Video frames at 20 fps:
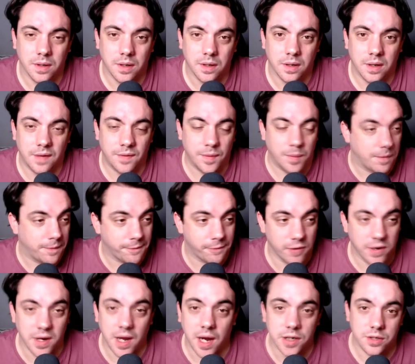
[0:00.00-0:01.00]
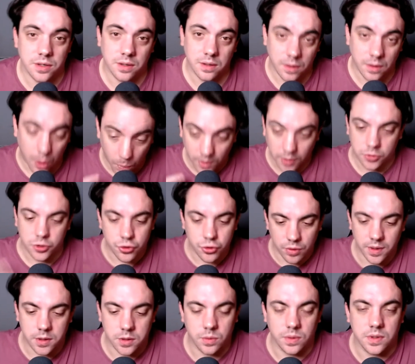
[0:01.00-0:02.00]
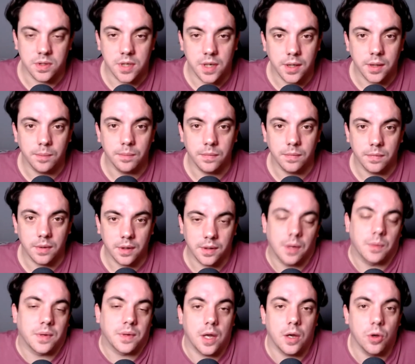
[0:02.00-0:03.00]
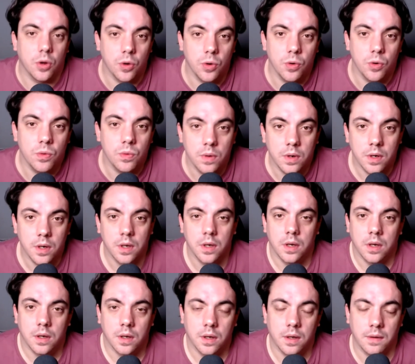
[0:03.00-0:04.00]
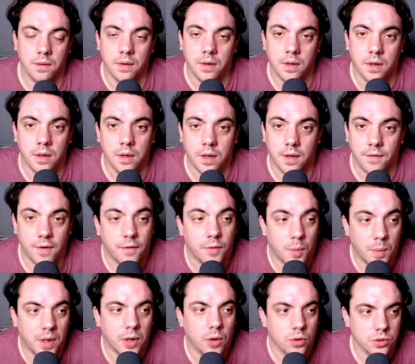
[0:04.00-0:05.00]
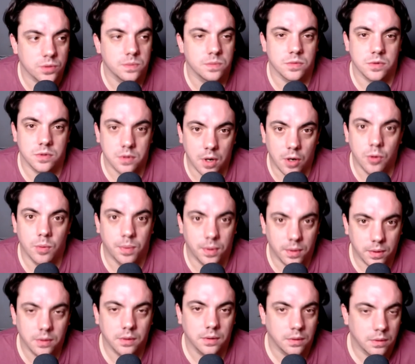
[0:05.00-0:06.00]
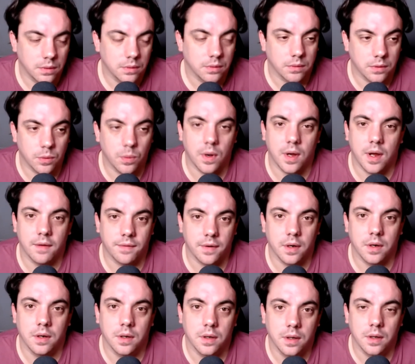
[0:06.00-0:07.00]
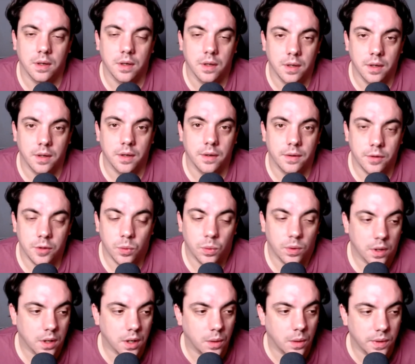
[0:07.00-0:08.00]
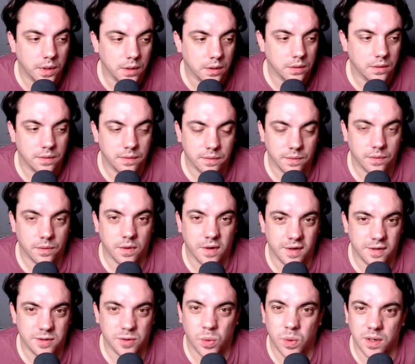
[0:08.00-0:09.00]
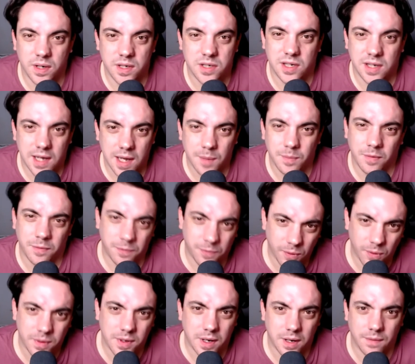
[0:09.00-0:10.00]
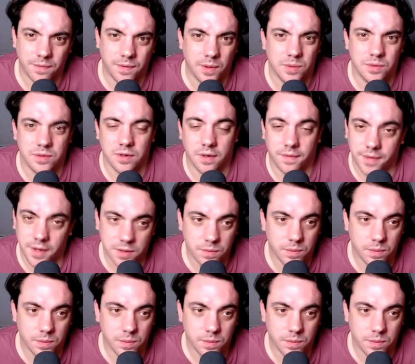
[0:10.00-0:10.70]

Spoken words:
If I'm a free agent, I want to go straight into a team. I don't care who. If I've got my options open to whatever, you want to go in as quickly as you can before the NFL draft. That's